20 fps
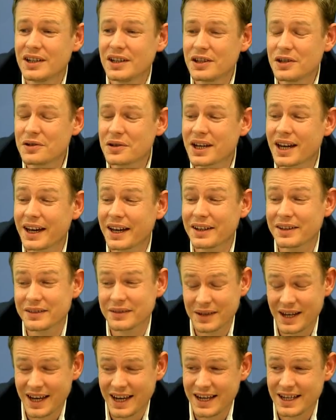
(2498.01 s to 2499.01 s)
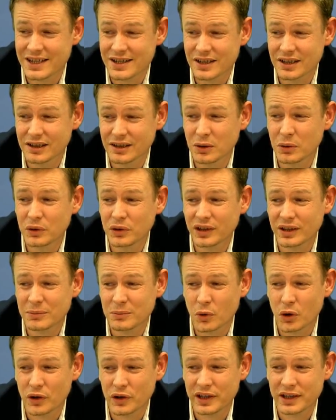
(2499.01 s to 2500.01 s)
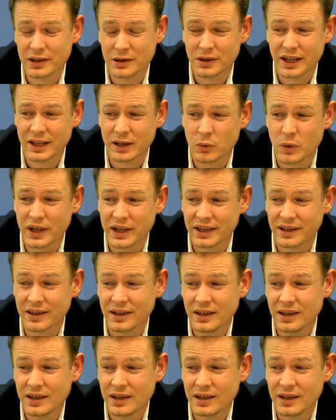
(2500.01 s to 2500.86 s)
You can hate losing more than you like winning.